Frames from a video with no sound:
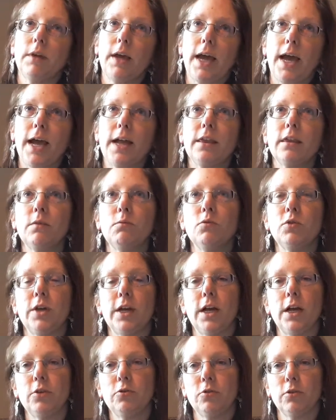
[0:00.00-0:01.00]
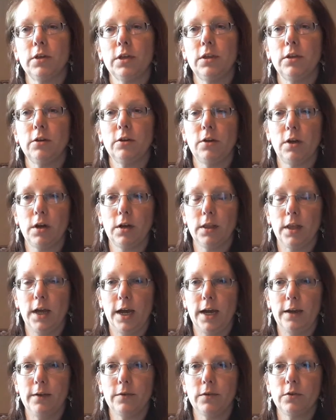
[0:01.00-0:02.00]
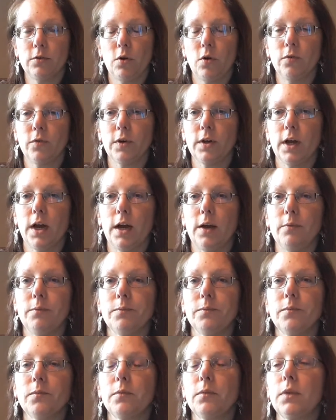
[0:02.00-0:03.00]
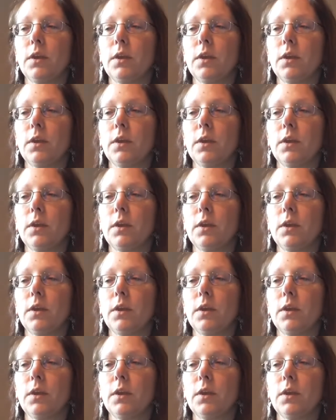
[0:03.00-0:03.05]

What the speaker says: had some challenges in their young lives to overcome,